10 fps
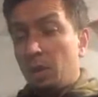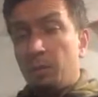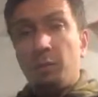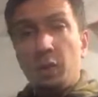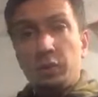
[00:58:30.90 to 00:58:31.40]

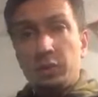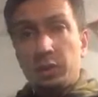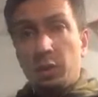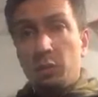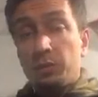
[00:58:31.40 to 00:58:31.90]
motor
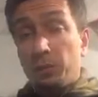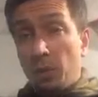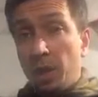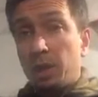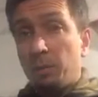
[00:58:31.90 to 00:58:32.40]
skills,
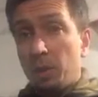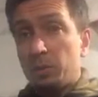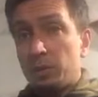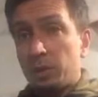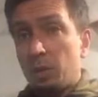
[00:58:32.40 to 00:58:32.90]
fine
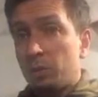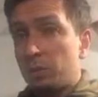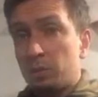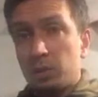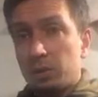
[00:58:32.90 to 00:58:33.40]
motor skills,
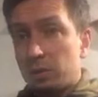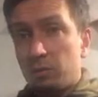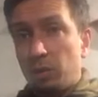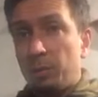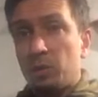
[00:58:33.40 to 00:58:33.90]
not just
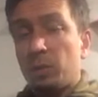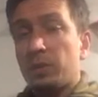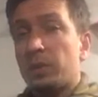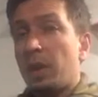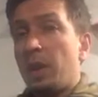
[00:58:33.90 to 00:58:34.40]
rubbish ones.
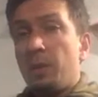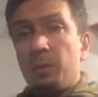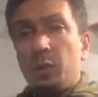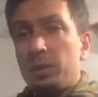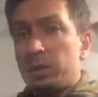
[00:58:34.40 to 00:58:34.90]

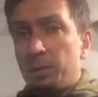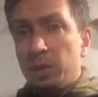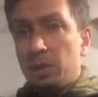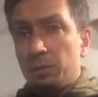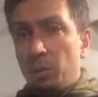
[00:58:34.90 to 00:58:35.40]
Build something
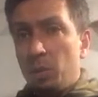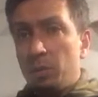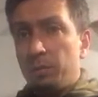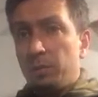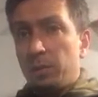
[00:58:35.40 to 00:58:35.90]
small.
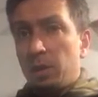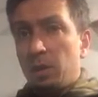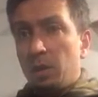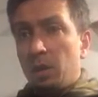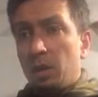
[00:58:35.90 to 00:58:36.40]

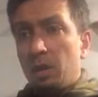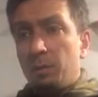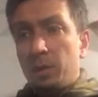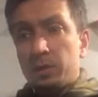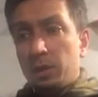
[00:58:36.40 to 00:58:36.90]
My
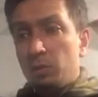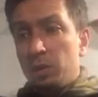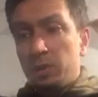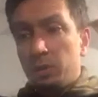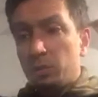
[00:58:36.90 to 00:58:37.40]
son
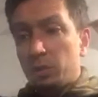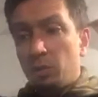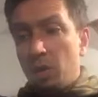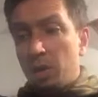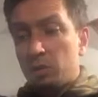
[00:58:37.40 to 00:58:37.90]
recently was on a
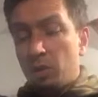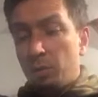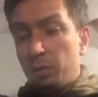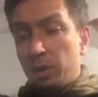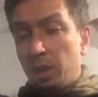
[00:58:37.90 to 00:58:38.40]
workshop.
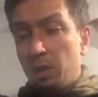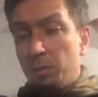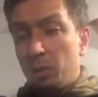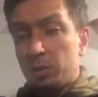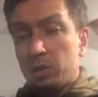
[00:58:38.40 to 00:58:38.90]
He
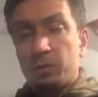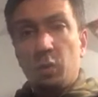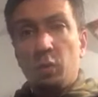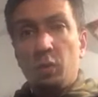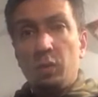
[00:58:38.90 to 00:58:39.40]
built a
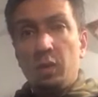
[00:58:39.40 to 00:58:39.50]
small